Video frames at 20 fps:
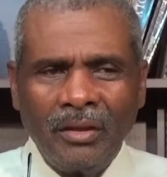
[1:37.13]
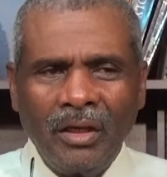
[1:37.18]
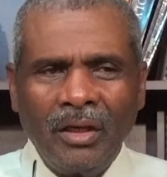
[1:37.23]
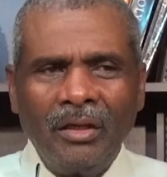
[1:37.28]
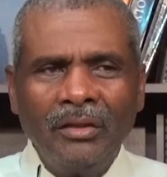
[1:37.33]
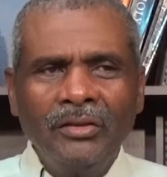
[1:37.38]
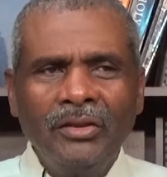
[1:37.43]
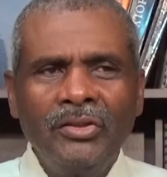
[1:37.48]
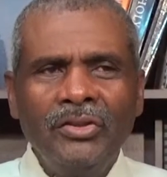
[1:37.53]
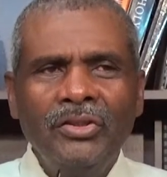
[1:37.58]

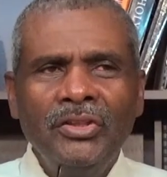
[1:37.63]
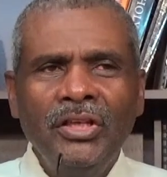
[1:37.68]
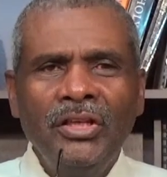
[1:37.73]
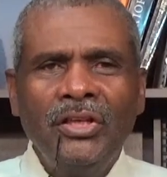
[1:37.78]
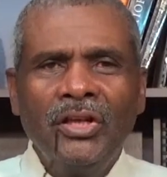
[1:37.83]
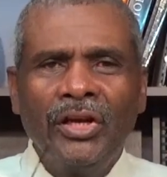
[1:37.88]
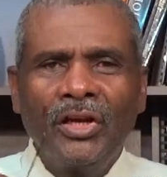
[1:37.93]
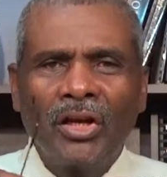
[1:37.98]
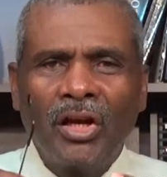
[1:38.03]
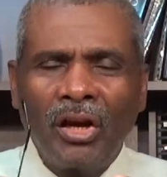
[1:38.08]
underneath
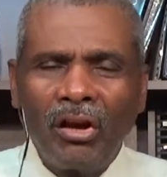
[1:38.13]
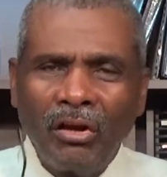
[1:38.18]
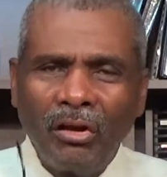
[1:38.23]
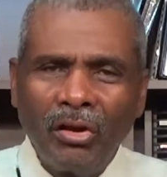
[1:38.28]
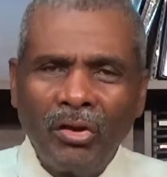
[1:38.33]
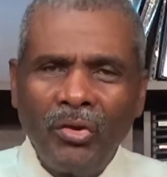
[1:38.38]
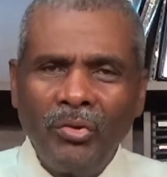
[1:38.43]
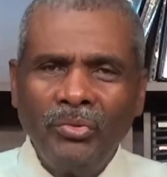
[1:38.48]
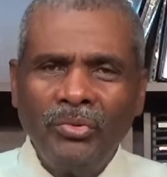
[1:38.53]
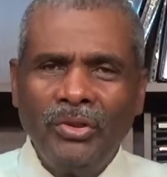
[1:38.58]
her
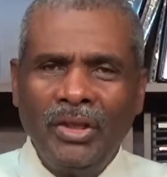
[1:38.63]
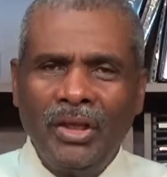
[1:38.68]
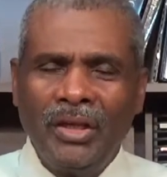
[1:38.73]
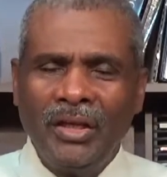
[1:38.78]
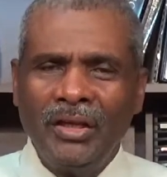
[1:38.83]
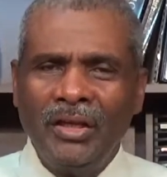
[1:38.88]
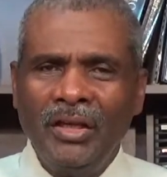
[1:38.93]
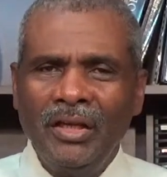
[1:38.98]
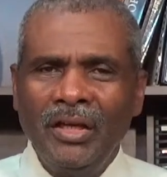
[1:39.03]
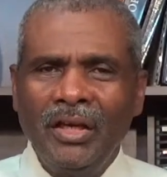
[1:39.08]
clothing
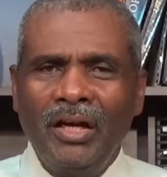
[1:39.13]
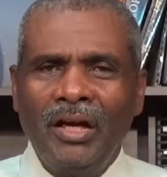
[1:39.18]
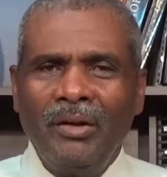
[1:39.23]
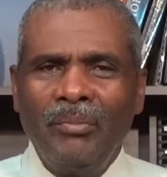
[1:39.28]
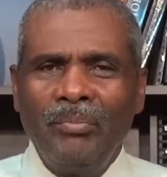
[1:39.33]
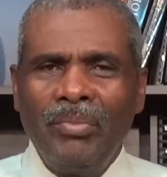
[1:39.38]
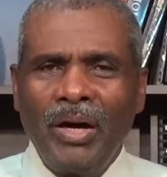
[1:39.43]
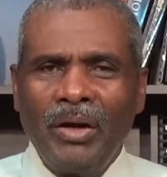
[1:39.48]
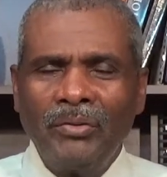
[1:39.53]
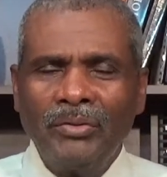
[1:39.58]

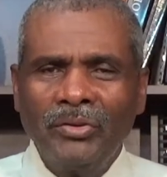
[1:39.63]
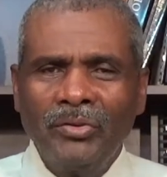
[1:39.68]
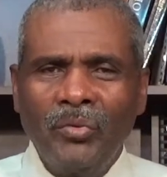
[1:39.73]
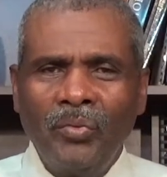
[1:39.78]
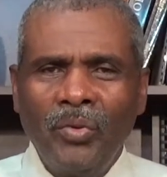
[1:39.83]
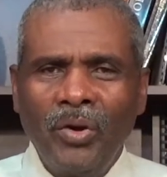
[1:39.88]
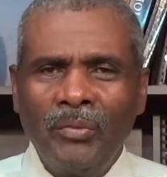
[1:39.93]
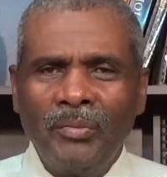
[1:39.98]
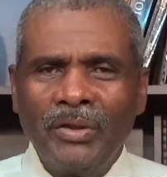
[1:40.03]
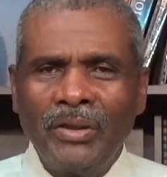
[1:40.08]
about the
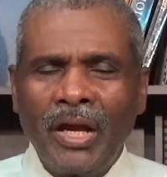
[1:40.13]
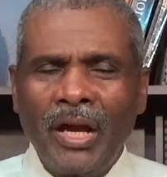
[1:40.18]
woman.